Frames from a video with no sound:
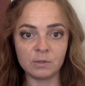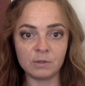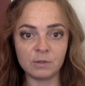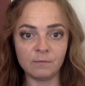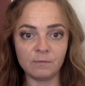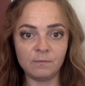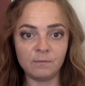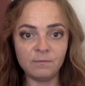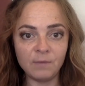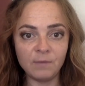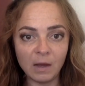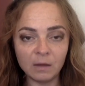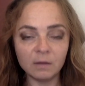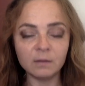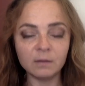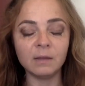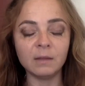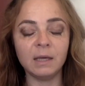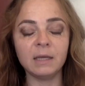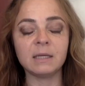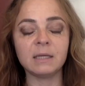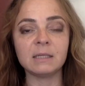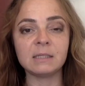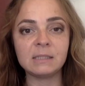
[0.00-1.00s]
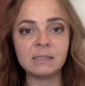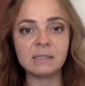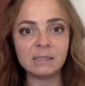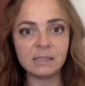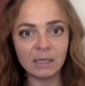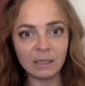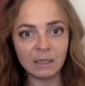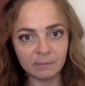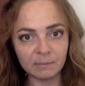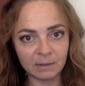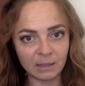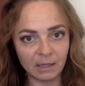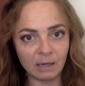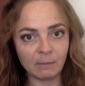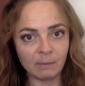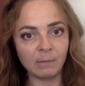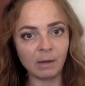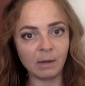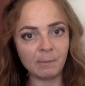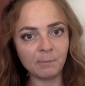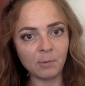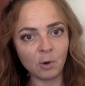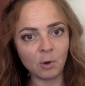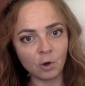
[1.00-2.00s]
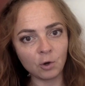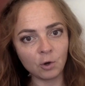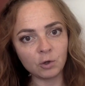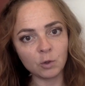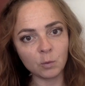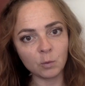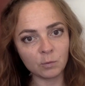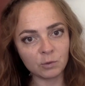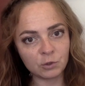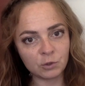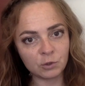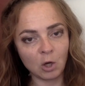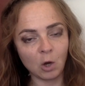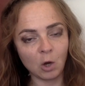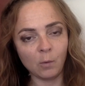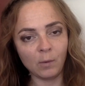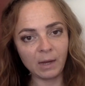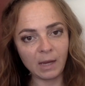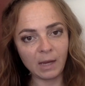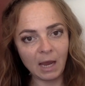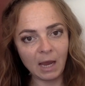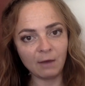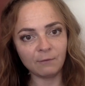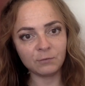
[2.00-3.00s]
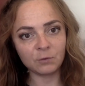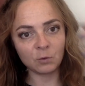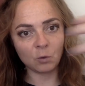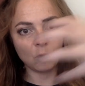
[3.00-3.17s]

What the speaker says: it seemed like my partner was going after